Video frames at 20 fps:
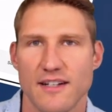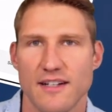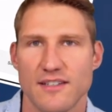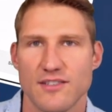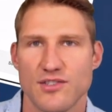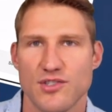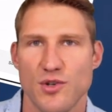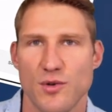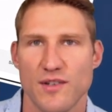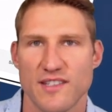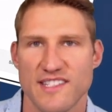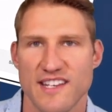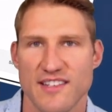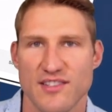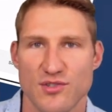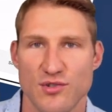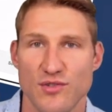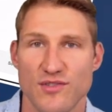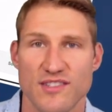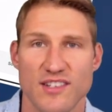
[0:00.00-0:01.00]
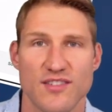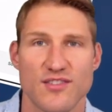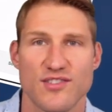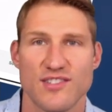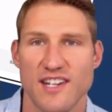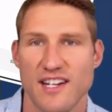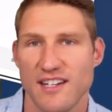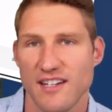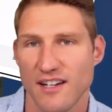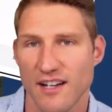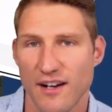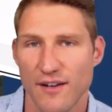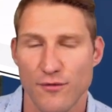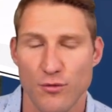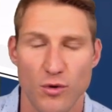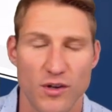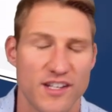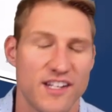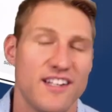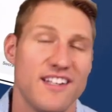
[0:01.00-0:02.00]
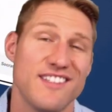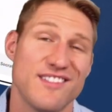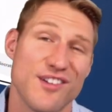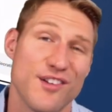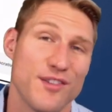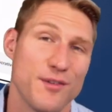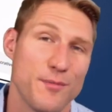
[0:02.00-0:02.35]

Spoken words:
to assess students' understanding of what is on the